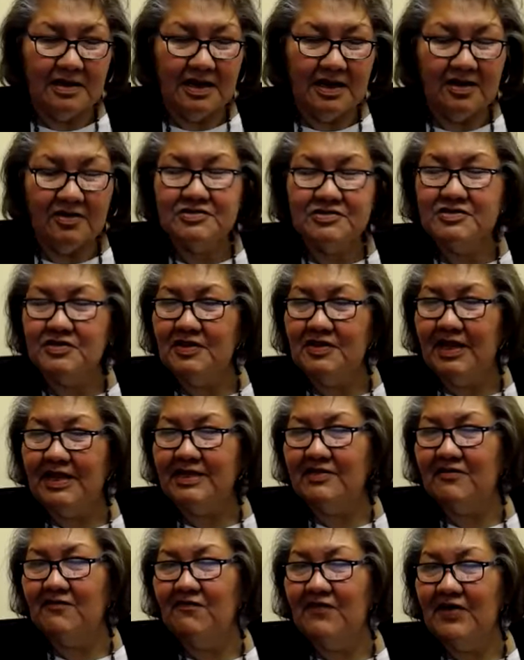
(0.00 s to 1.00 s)
I also
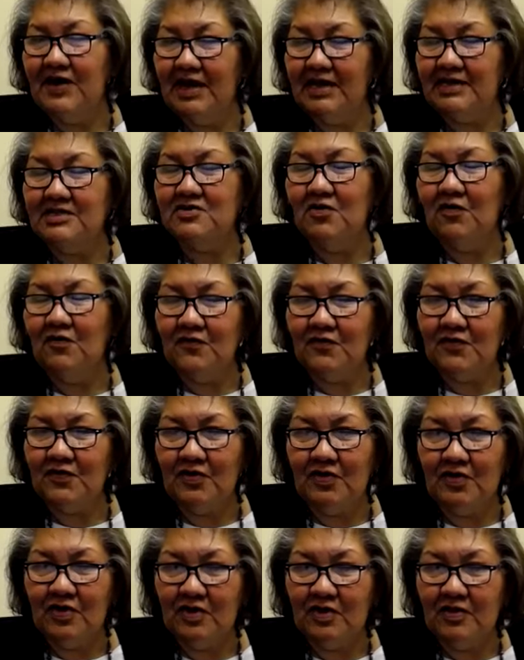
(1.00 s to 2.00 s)
like the fact
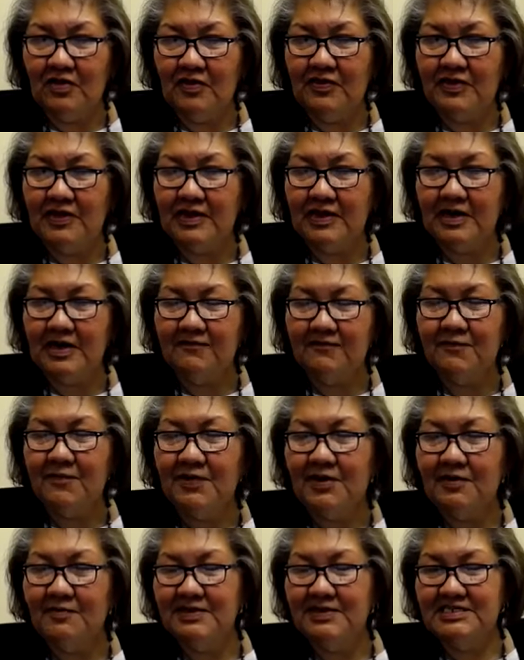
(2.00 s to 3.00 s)
overall that I
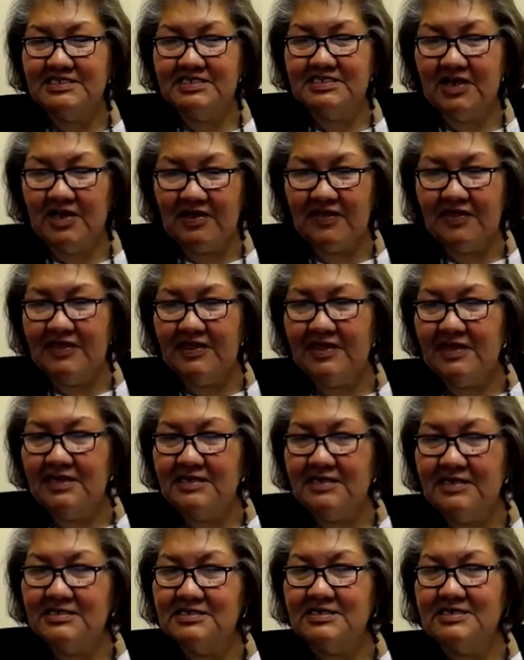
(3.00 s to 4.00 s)
probably saw
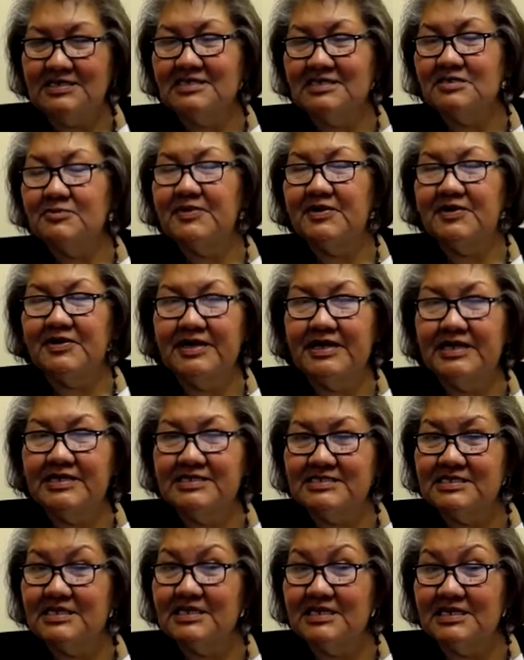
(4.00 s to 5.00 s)
things and
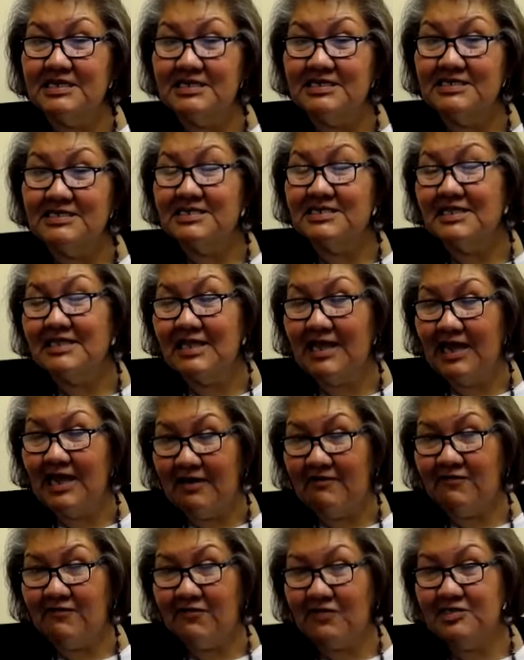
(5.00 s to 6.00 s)
experienced things that the
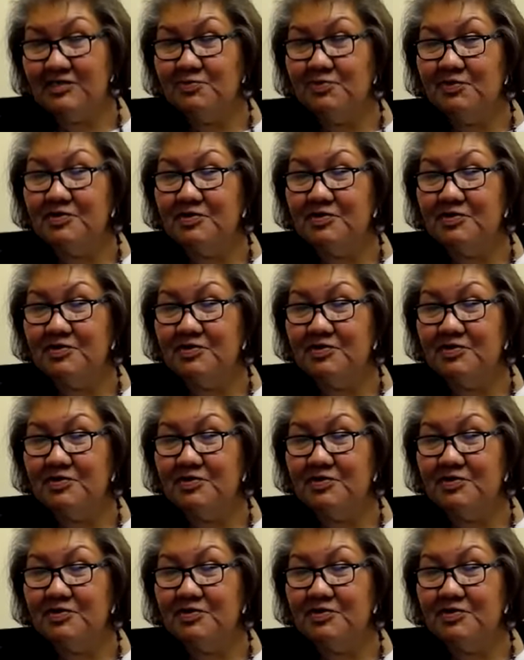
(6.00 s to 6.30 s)
average